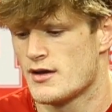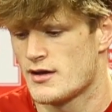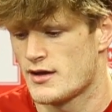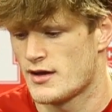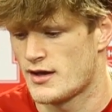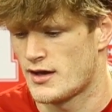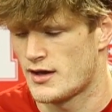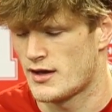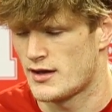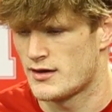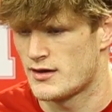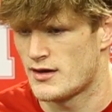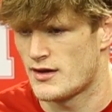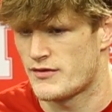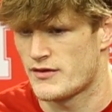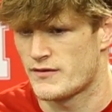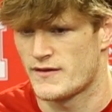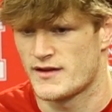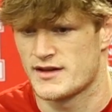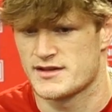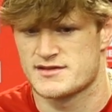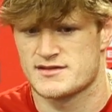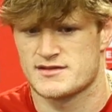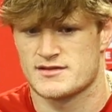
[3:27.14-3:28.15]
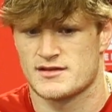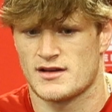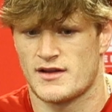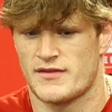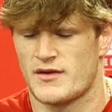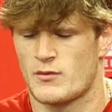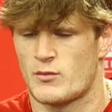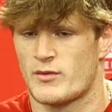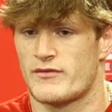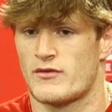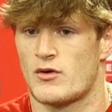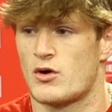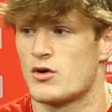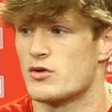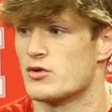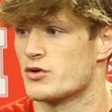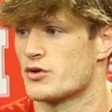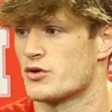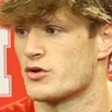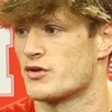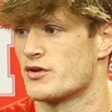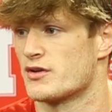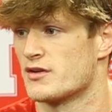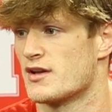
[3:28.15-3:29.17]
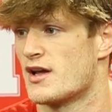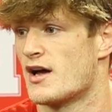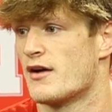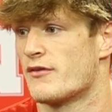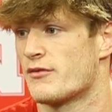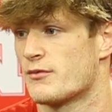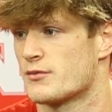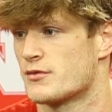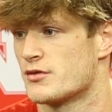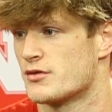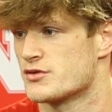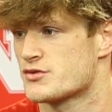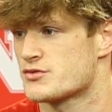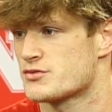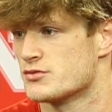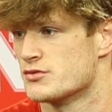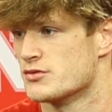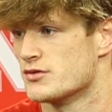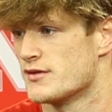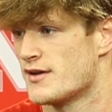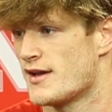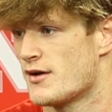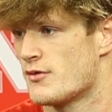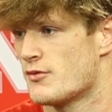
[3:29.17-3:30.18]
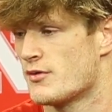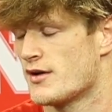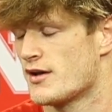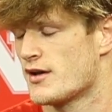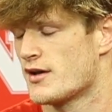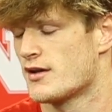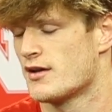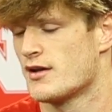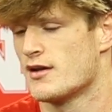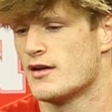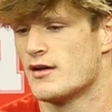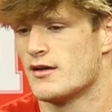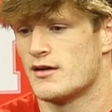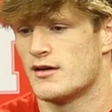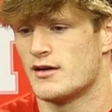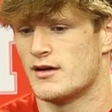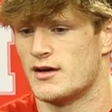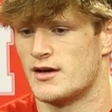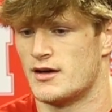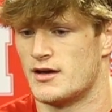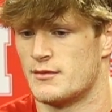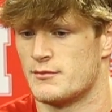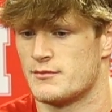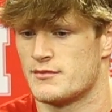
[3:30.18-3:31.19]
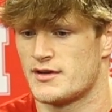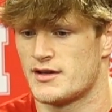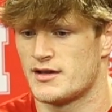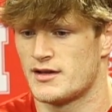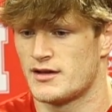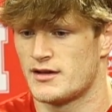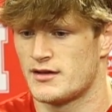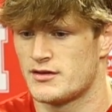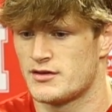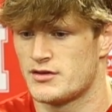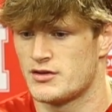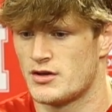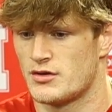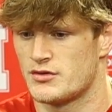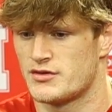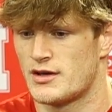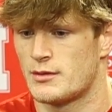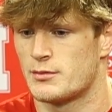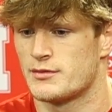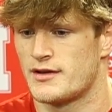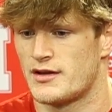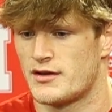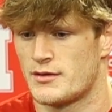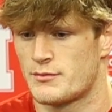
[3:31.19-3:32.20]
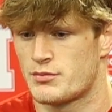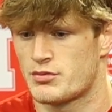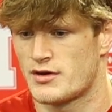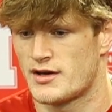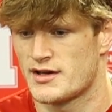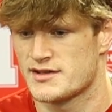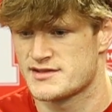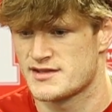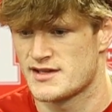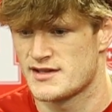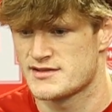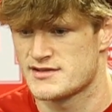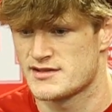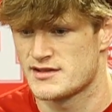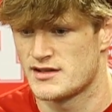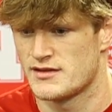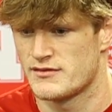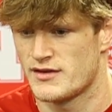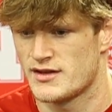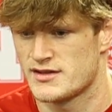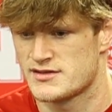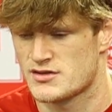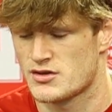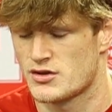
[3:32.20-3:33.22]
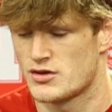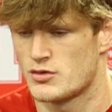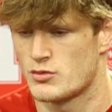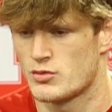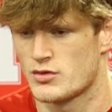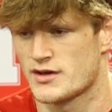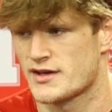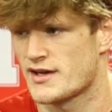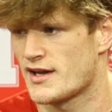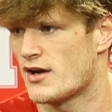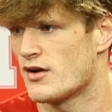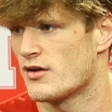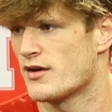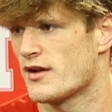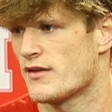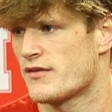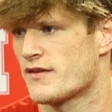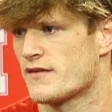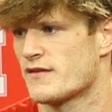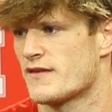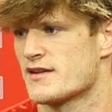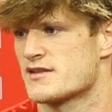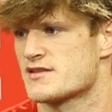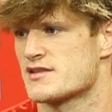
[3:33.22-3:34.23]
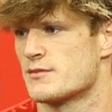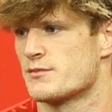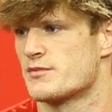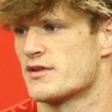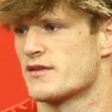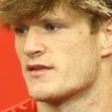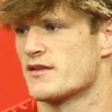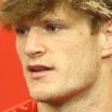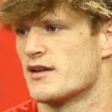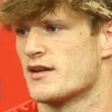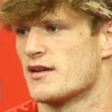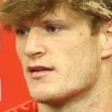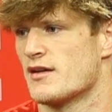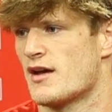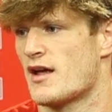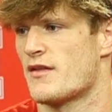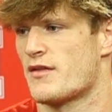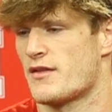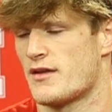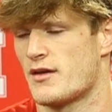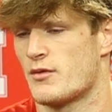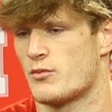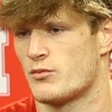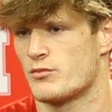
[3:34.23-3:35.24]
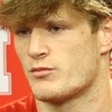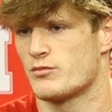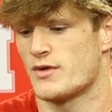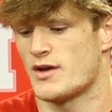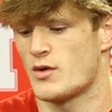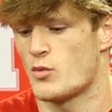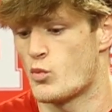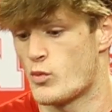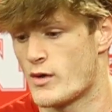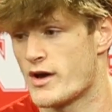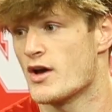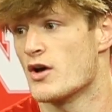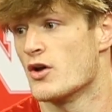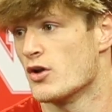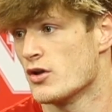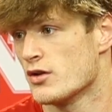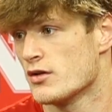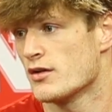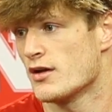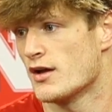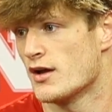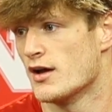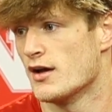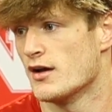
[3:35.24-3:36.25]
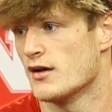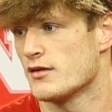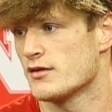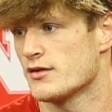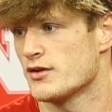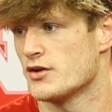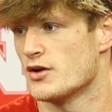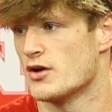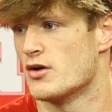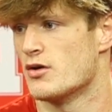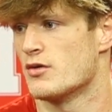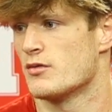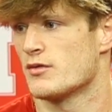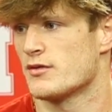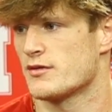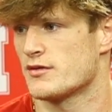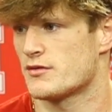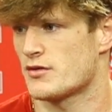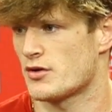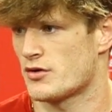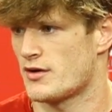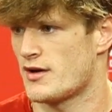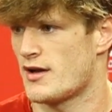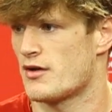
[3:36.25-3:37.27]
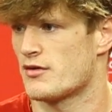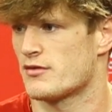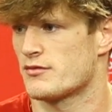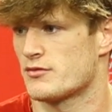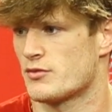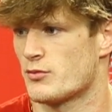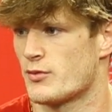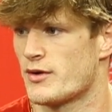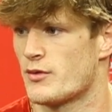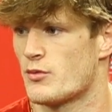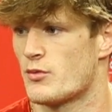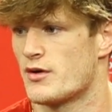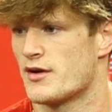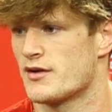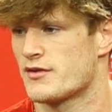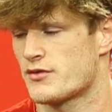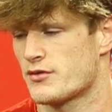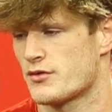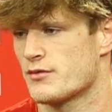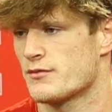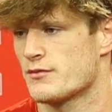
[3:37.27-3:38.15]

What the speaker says: And I think we've all learned a lot from Coach Rule in that way. And, you know, double down on the process and it's going to work out. And I think that's something that it will, you know, turn out the way we want it to.